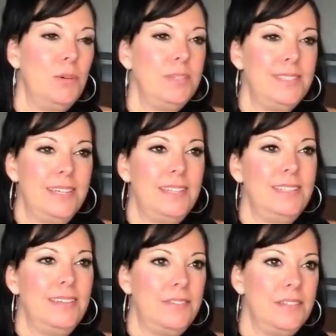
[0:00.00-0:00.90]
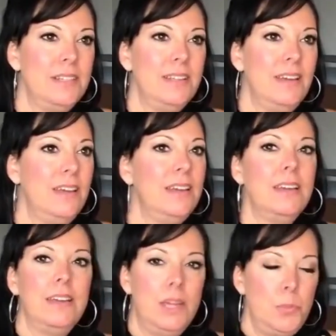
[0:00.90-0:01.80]
I would say definitely
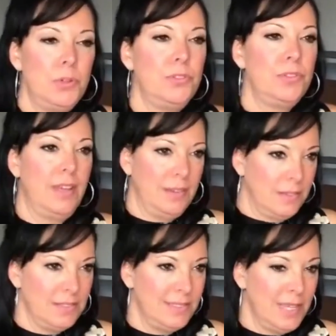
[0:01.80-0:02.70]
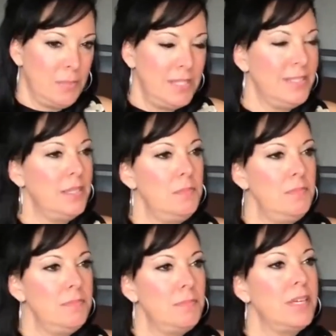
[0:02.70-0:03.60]
keep your
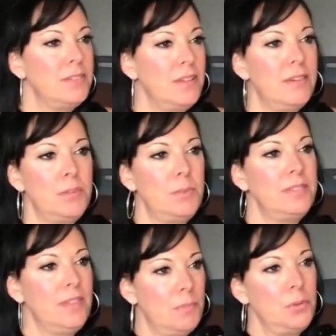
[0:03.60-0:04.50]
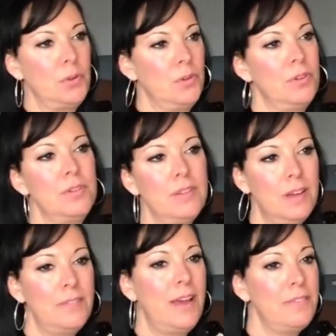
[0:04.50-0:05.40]
skepticism because you have to be skeptical
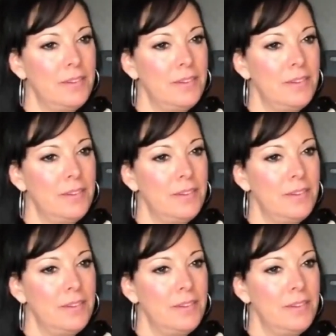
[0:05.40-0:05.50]
of